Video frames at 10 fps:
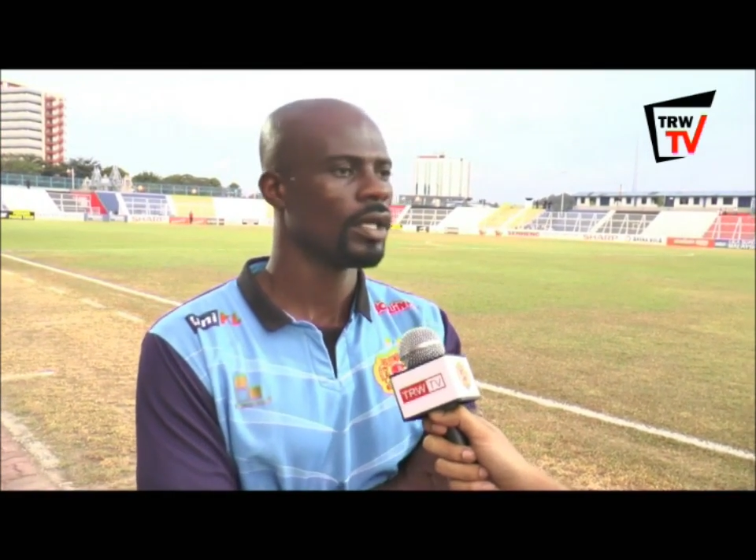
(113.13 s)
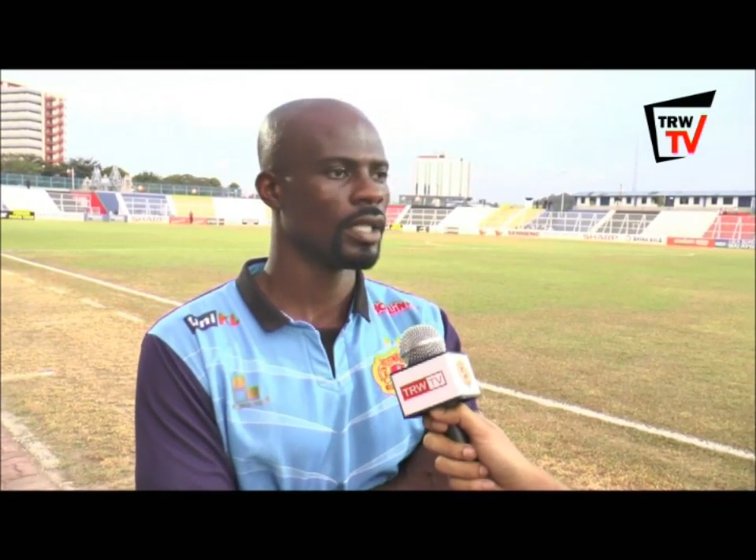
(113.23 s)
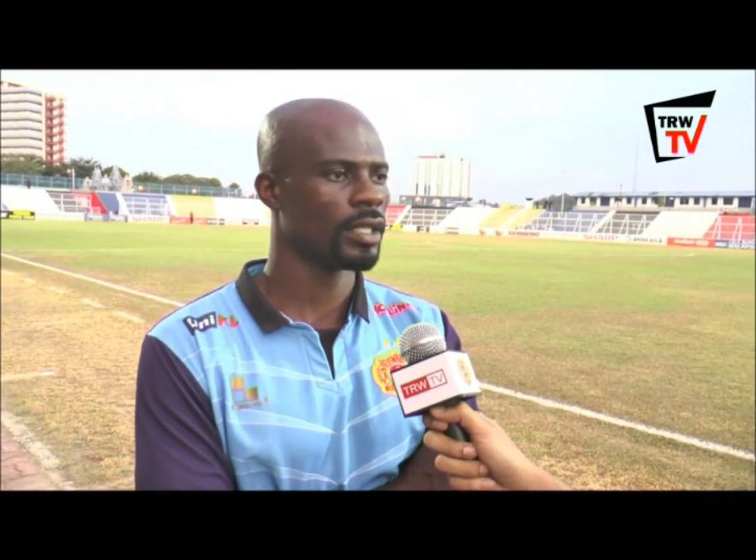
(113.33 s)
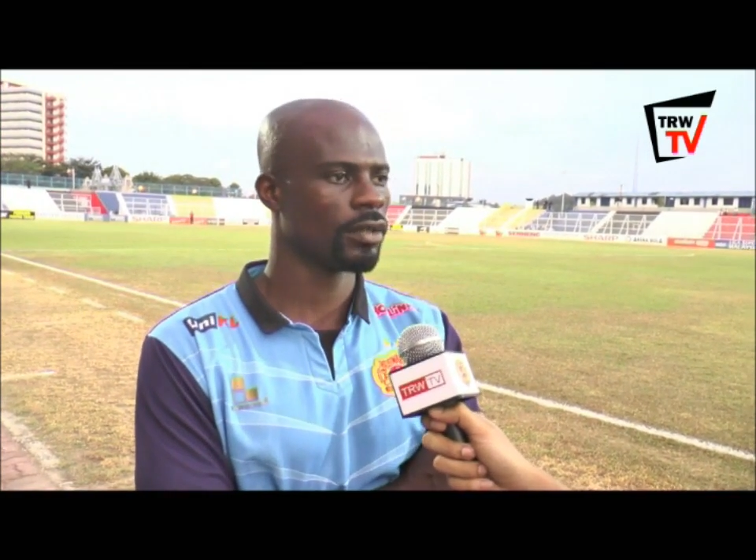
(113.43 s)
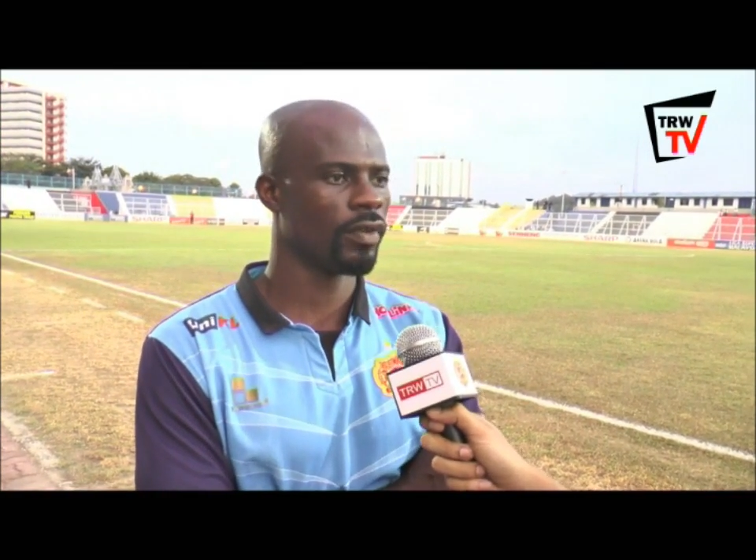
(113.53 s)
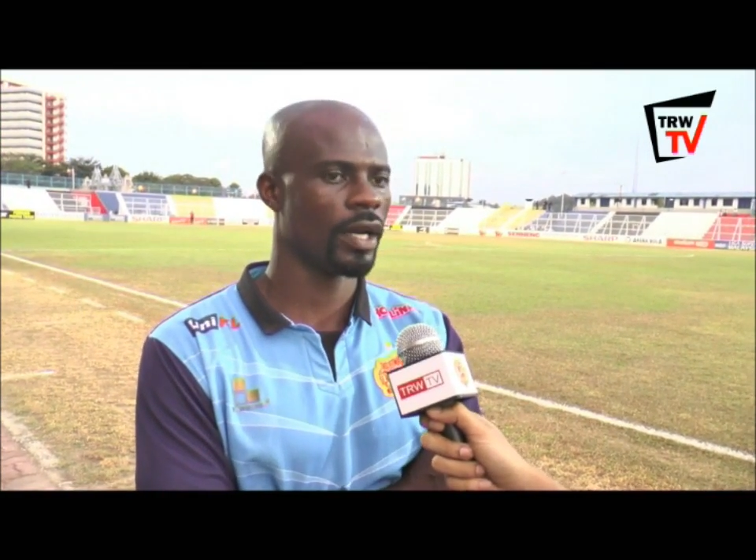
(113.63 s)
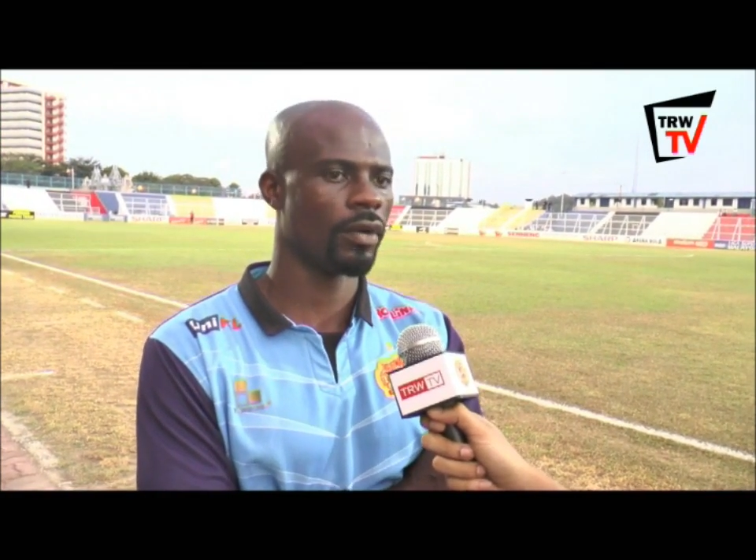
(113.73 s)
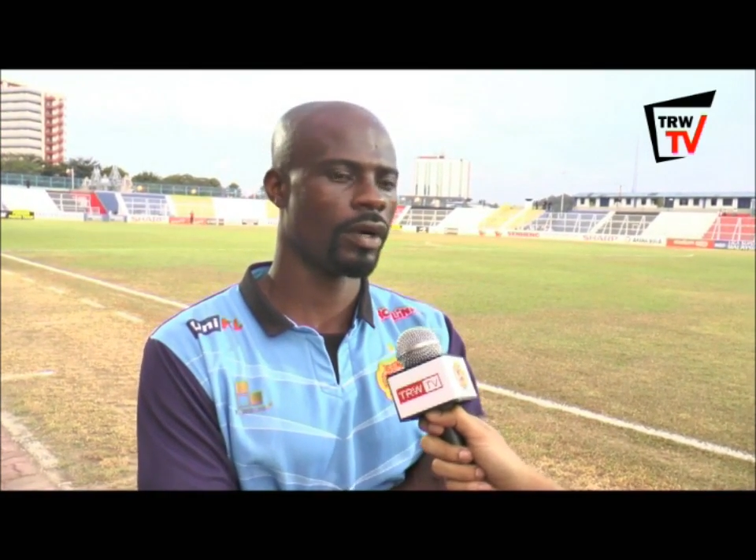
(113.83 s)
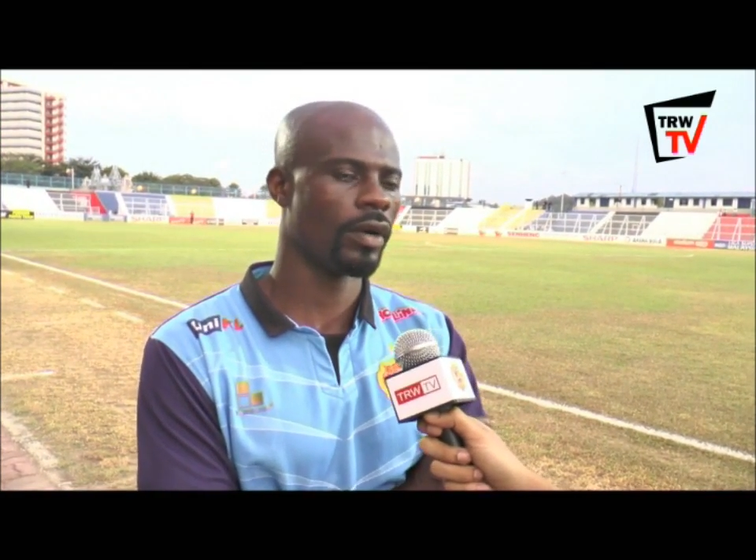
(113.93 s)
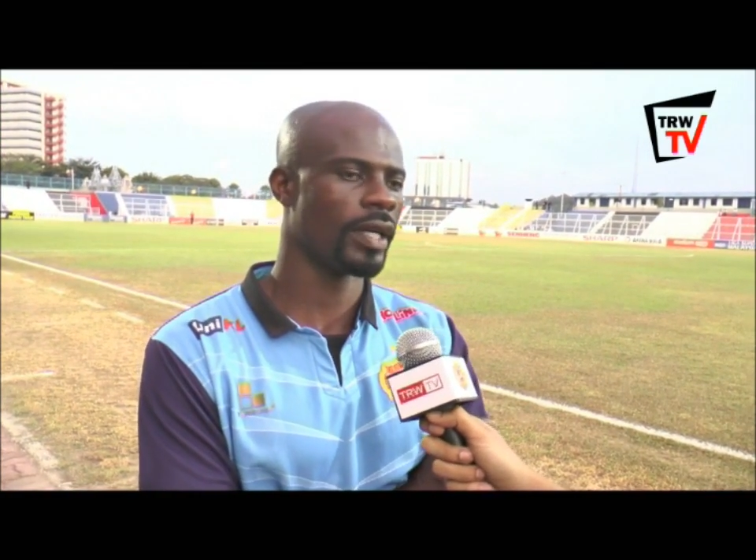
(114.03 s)
He did very
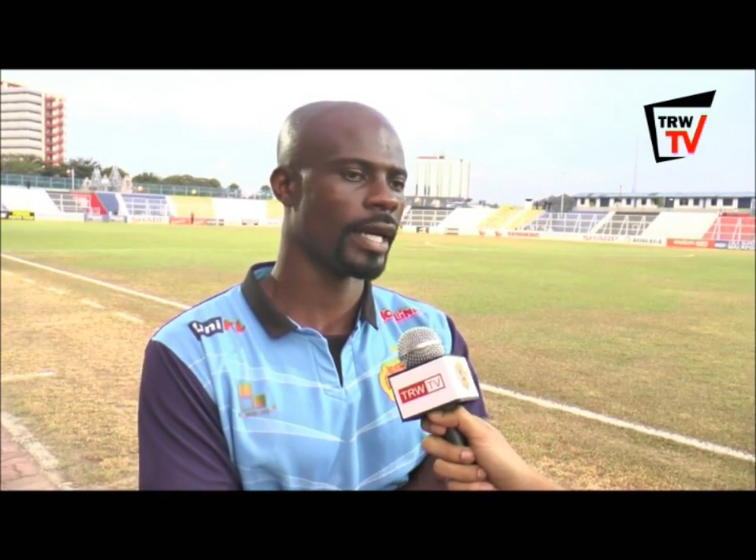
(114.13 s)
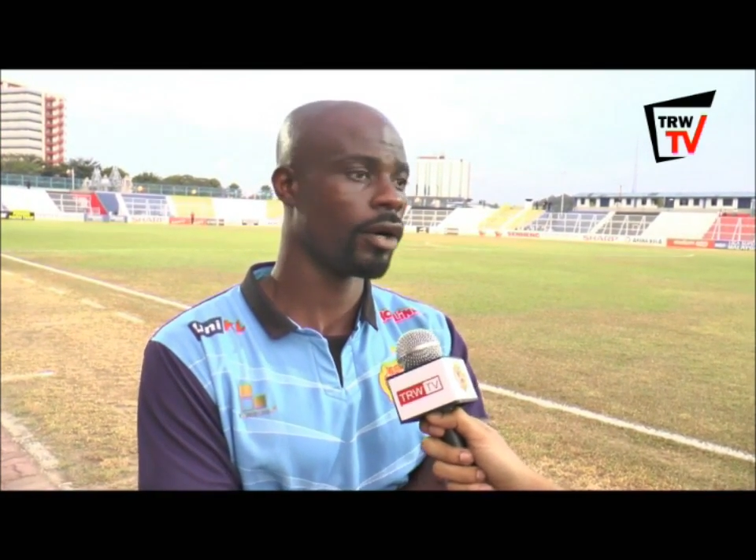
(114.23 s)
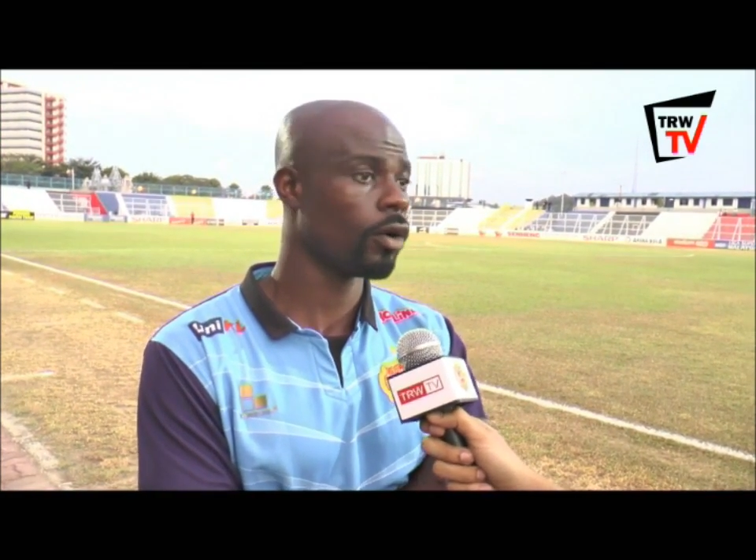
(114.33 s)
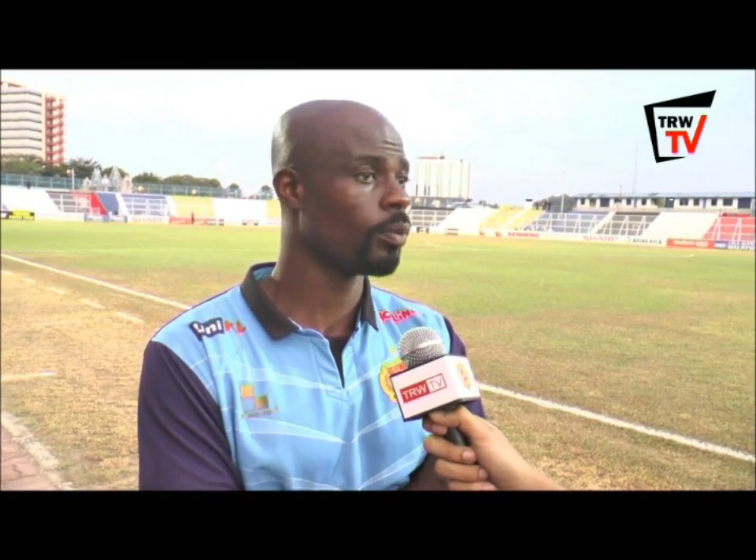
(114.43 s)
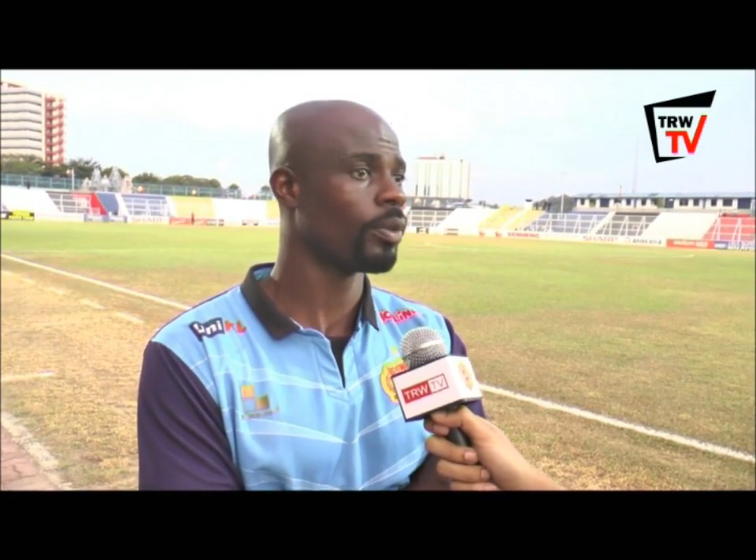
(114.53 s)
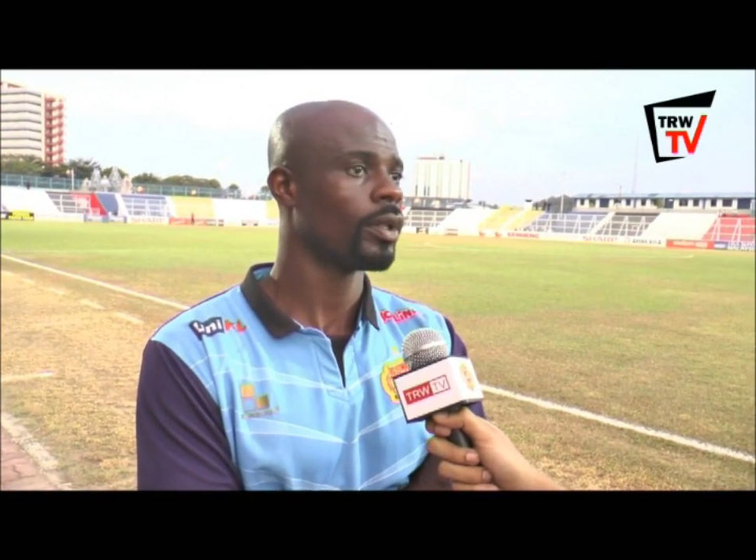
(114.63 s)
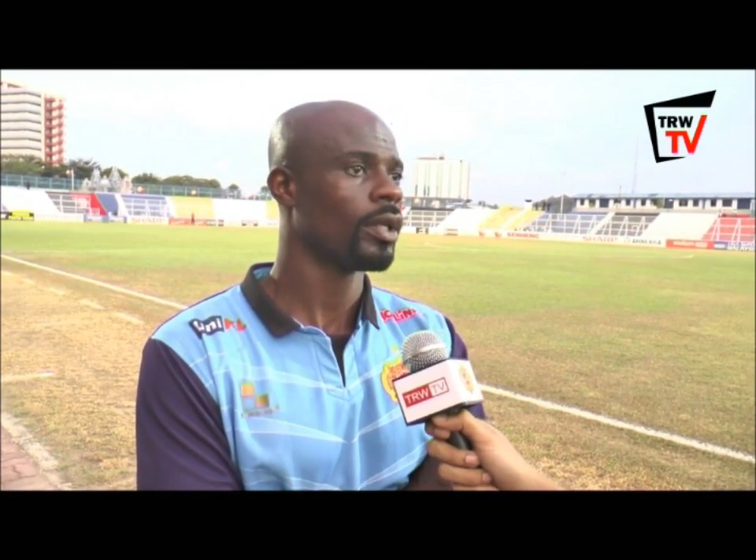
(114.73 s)
well, and I hope,